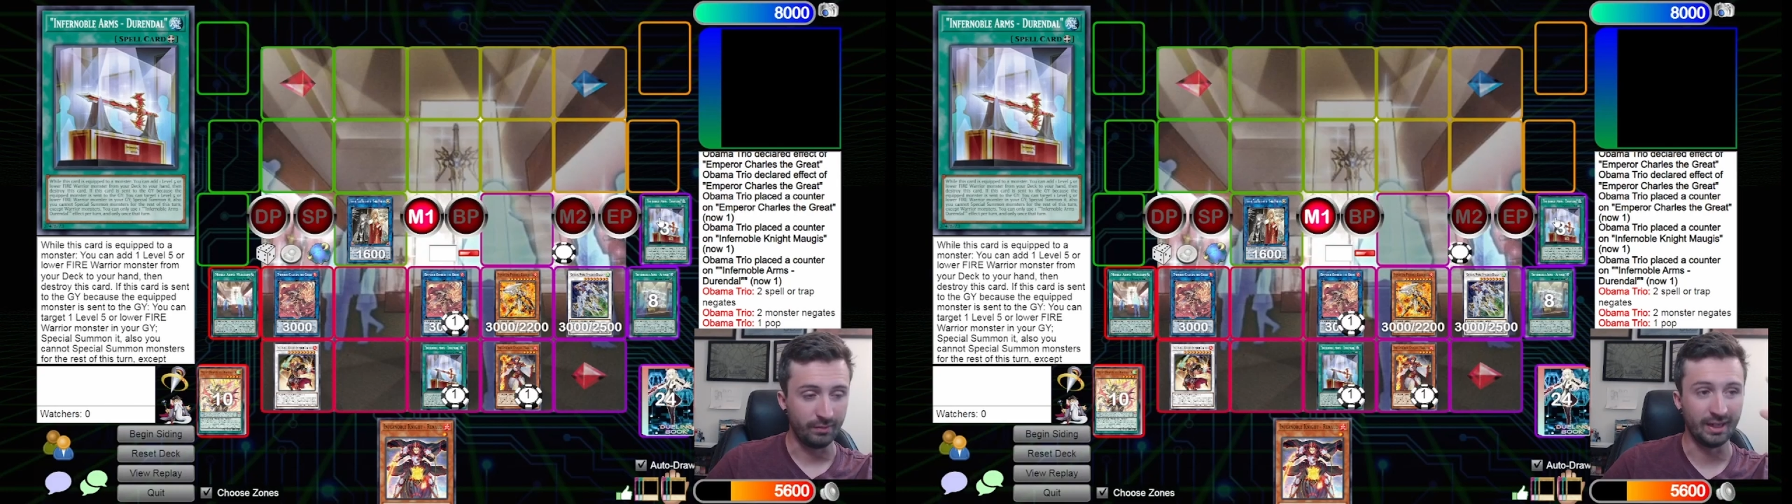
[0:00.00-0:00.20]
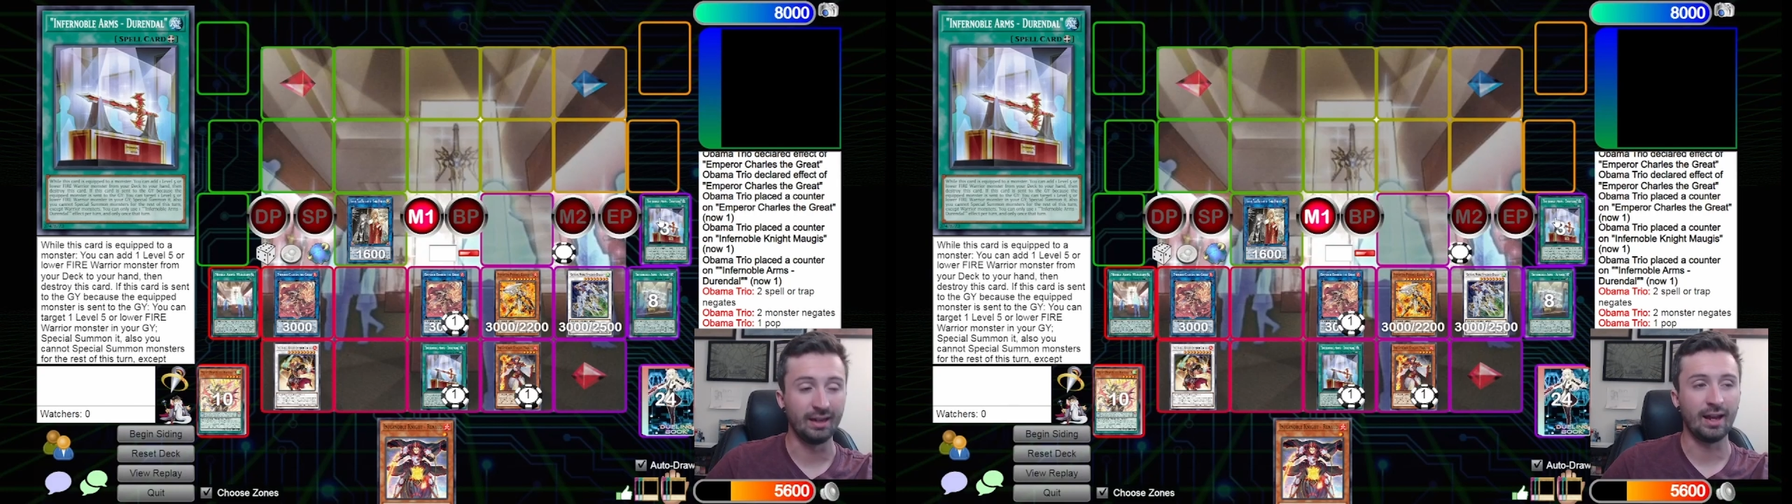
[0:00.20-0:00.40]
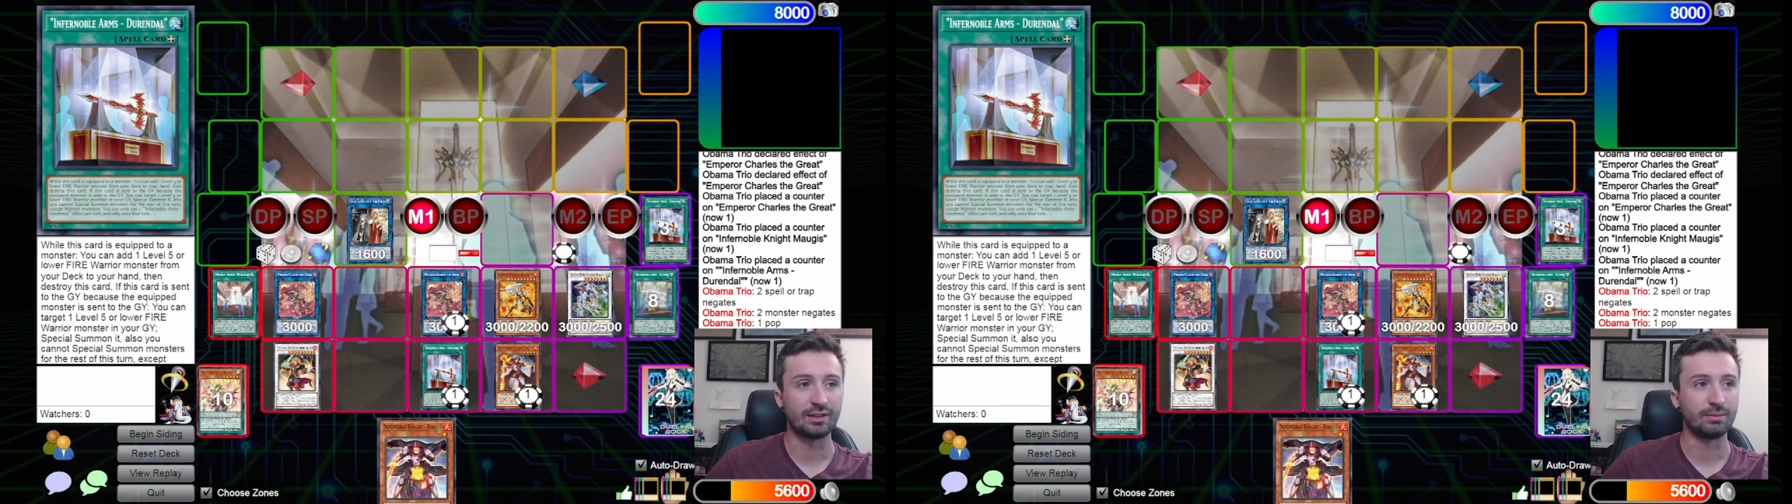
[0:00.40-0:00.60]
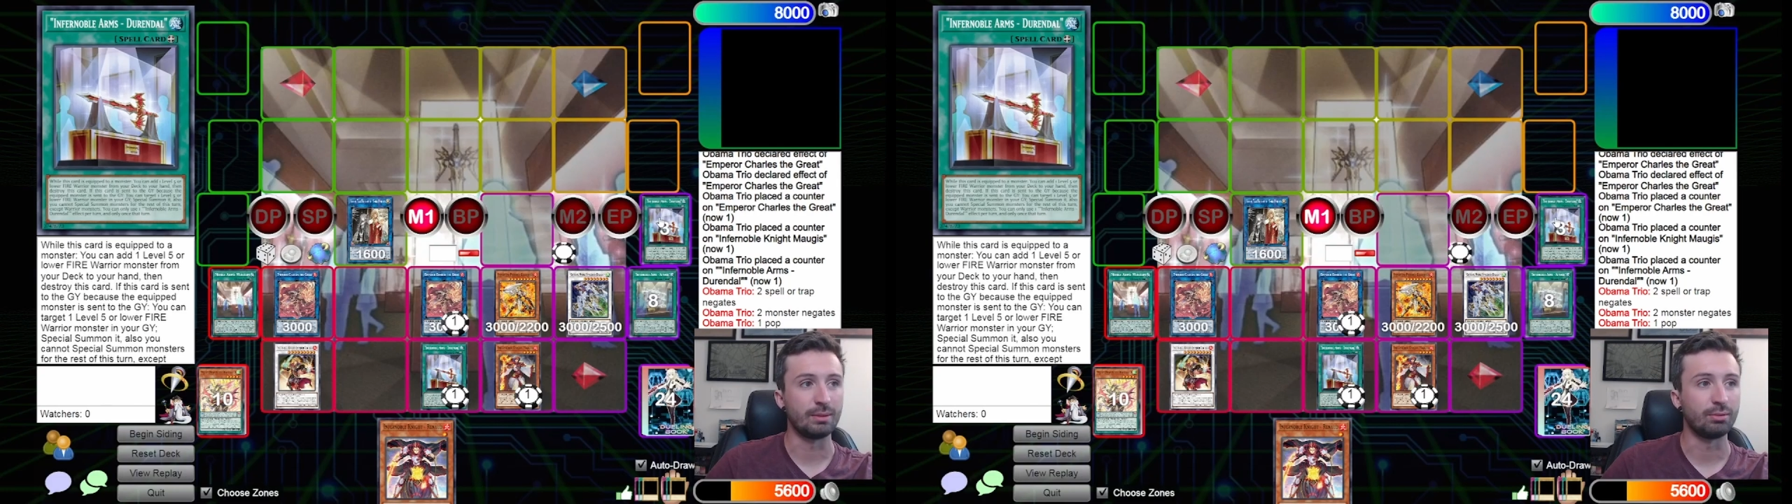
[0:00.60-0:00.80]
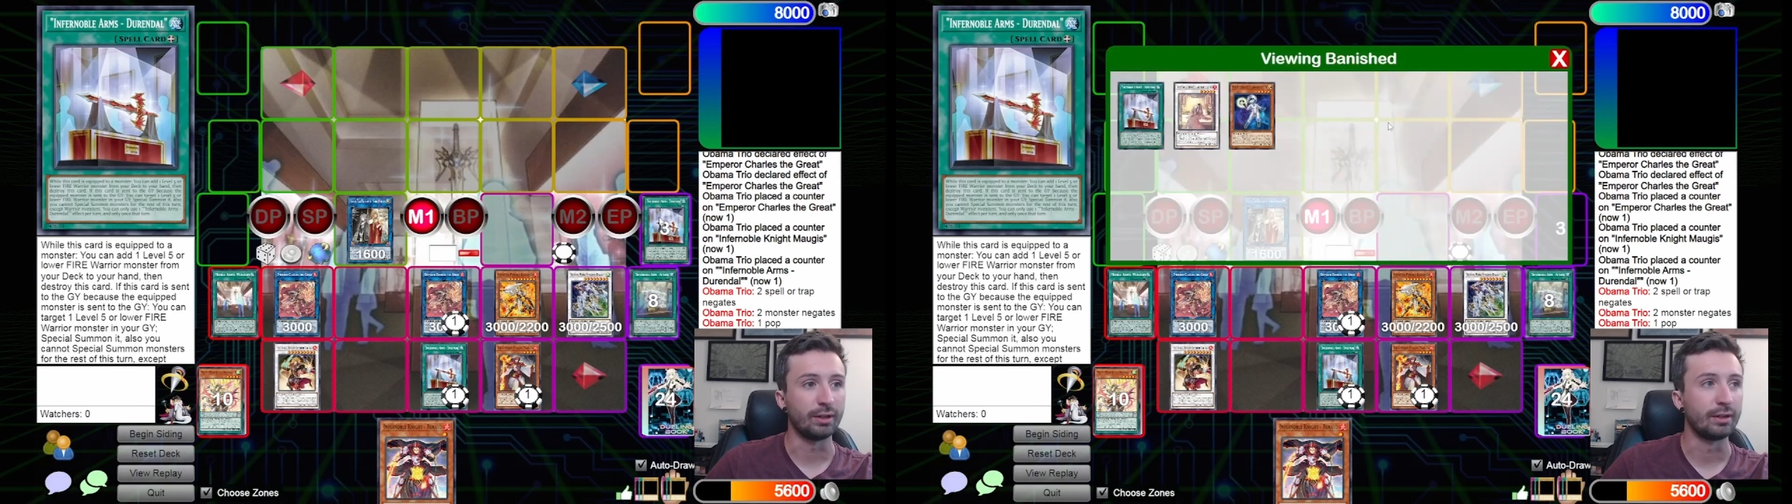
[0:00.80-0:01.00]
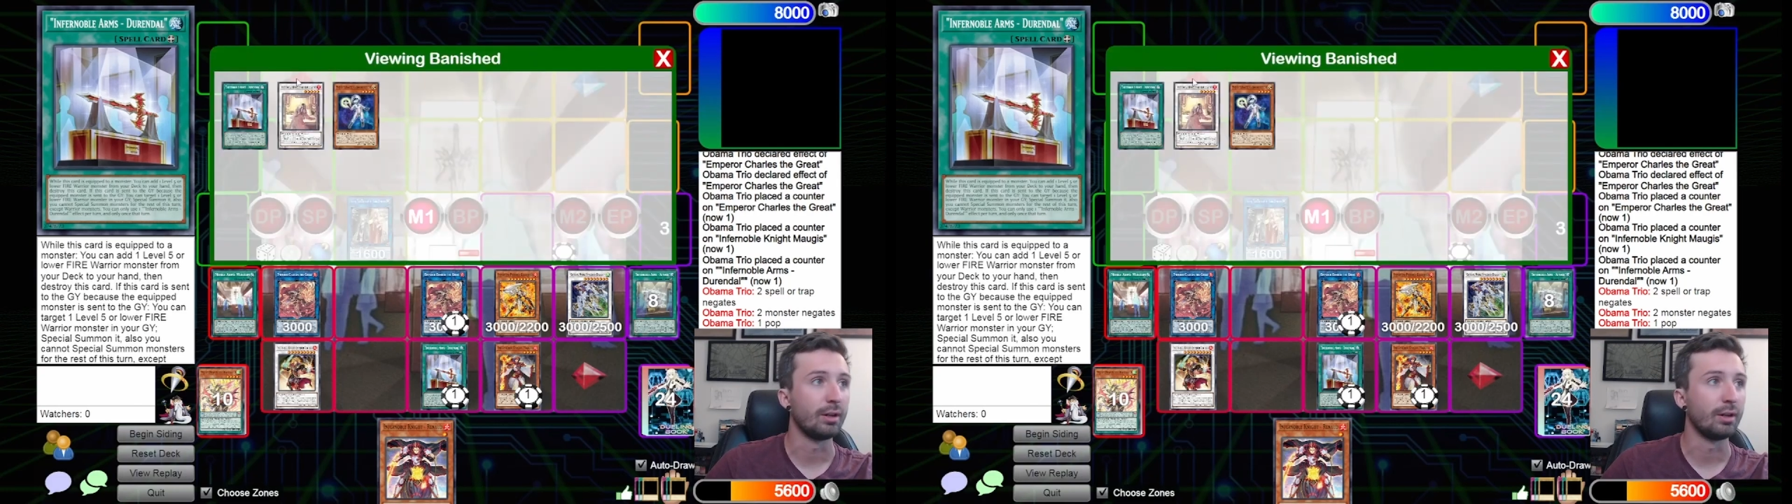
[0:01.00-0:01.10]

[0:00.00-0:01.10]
it has to be played.